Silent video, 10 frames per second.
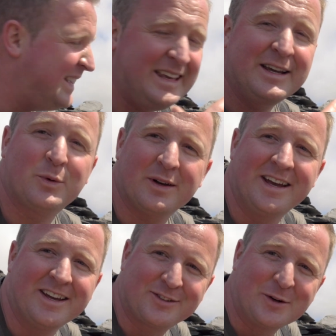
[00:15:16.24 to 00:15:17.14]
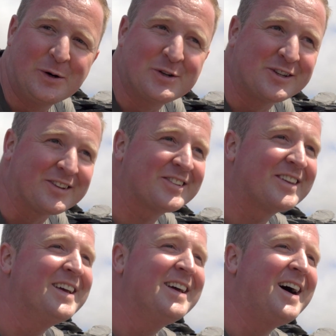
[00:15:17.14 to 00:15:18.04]
equally as
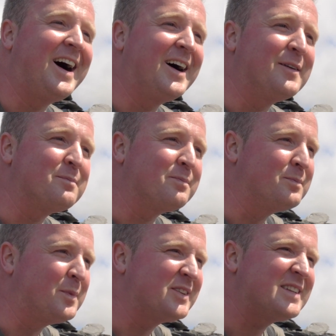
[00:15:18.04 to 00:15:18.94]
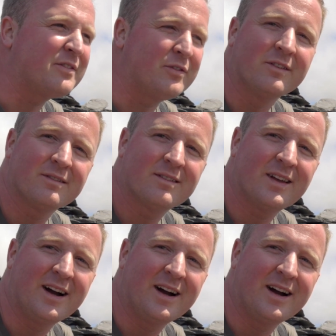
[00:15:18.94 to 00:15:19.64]
gorgeous, but different.